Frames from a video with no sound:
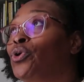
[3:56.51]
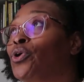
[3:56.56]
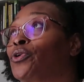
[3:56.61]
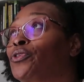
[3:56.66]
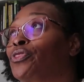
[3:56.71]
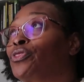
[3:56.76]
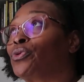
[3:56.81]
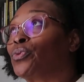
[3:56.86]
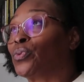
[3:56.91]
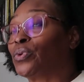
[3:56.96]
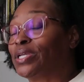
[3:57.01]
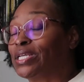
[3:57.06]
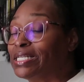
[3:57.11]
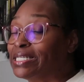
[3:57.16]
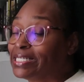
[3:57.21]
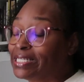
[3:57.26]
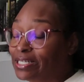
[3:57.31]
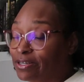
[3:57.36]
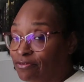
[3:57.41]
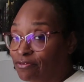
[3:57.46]
or 3
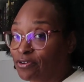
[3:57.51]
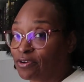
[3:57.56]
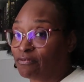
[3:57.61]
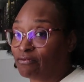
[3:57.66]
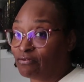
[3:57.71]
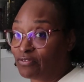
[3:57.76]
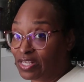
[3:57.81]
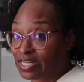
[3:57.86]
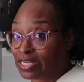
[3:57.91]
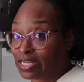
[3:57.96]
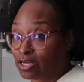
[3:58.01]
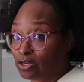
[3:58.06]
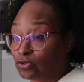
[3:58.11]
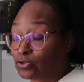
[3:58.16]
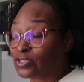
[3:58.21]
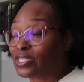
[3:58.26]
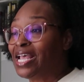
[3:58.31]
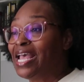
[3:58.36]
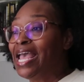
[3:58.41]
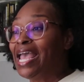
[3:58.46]
different
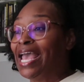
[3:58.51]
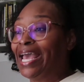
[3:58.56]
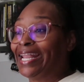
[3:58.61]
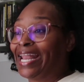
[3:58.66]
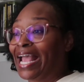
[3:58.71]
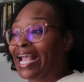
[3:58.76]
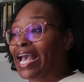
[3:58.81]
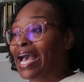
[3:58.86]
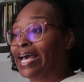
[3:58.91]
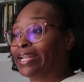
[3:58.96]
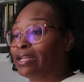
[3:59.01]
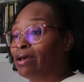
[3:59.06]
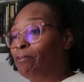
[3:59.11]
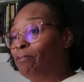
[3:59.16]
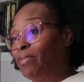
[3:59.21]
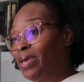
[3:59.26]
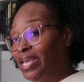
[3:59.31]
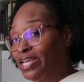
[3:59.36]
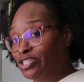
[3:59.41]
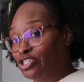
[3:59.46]
videos, and I kind of
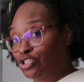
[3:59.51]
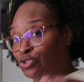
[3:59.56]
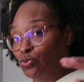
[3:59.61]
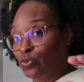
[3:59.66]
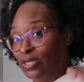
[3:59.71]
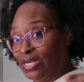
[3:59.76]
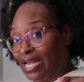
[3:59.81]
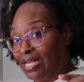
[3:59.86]
meshed what